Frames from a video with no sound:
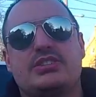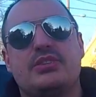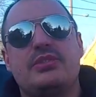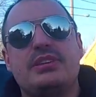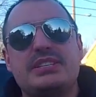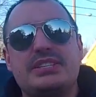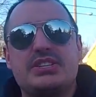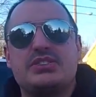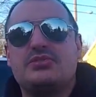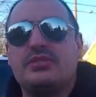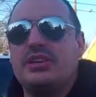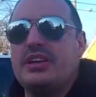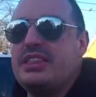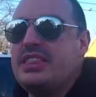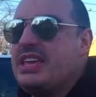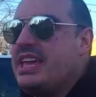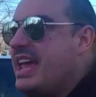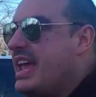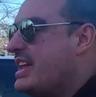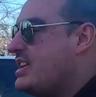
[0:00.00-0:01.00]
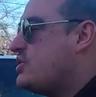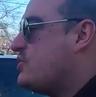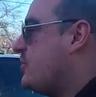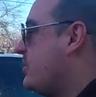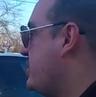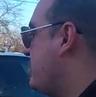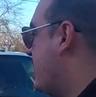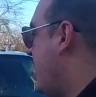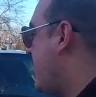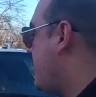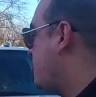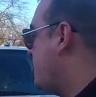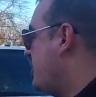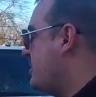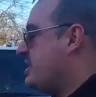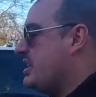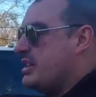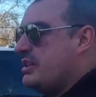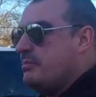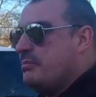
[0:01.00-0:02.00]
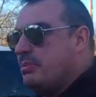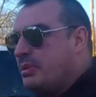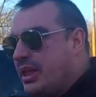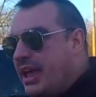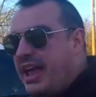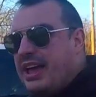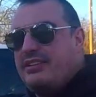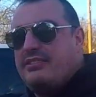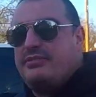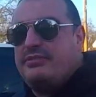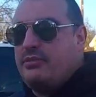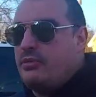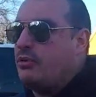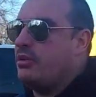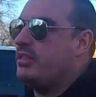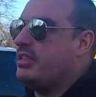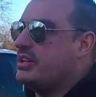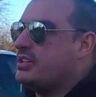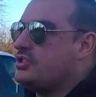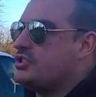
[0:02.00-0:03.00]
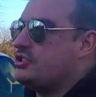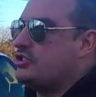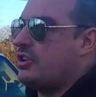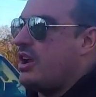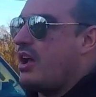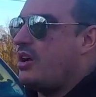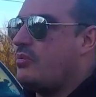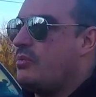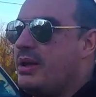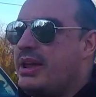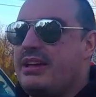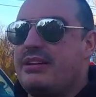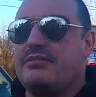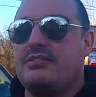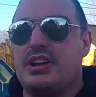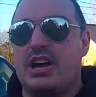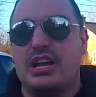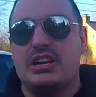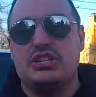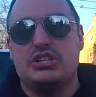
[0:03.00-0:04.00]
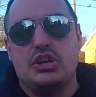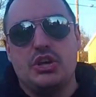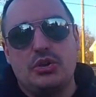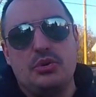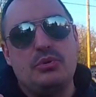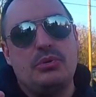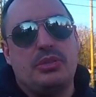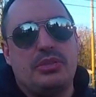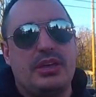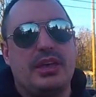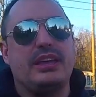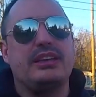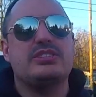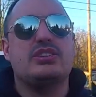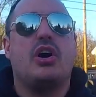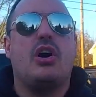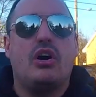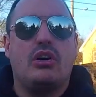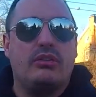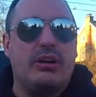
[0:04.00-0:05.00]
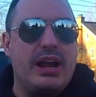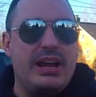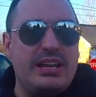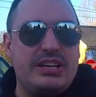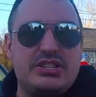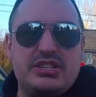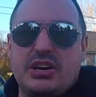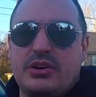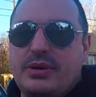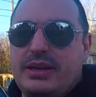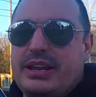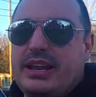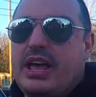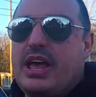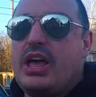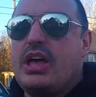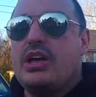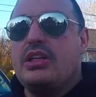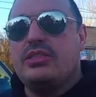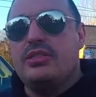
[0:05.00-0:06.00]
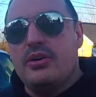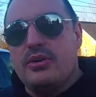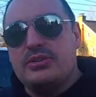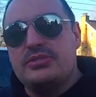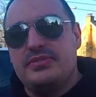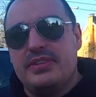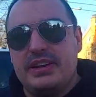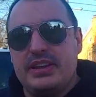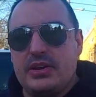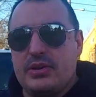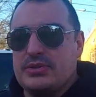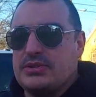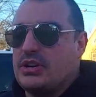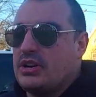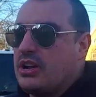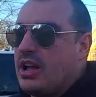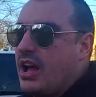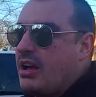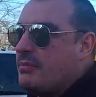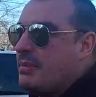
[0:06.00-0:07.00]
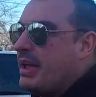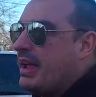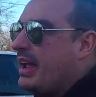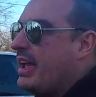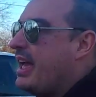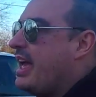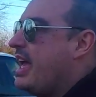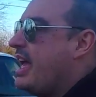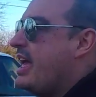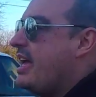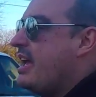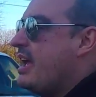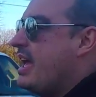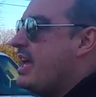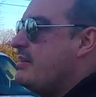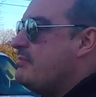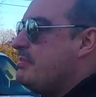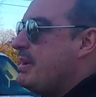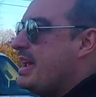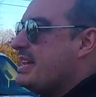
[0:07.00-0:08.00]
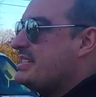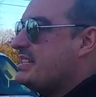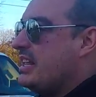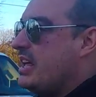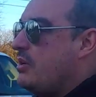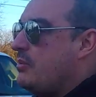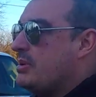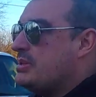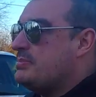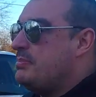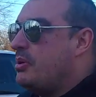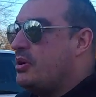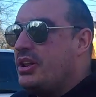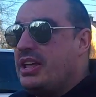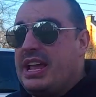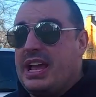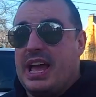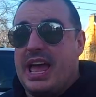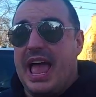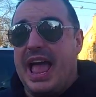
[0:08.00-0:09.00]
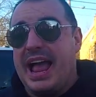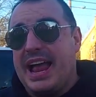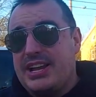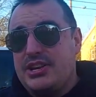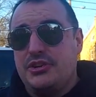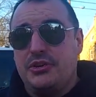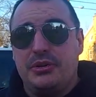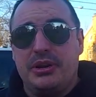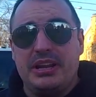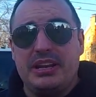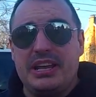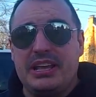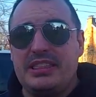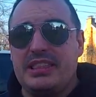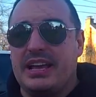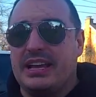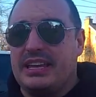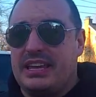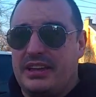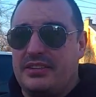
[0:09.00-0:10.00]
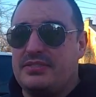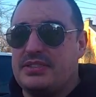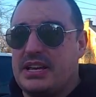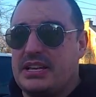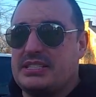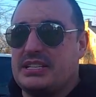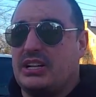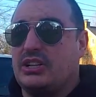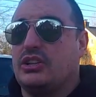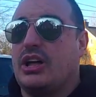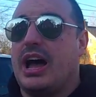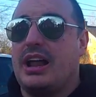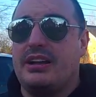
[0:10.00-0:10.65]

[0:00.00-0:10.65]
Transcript: this is really the introduction to the plan for this truck. We have done 2 things already to it. Those videos are coming. And basically it was putting a head unit in that gives us a lot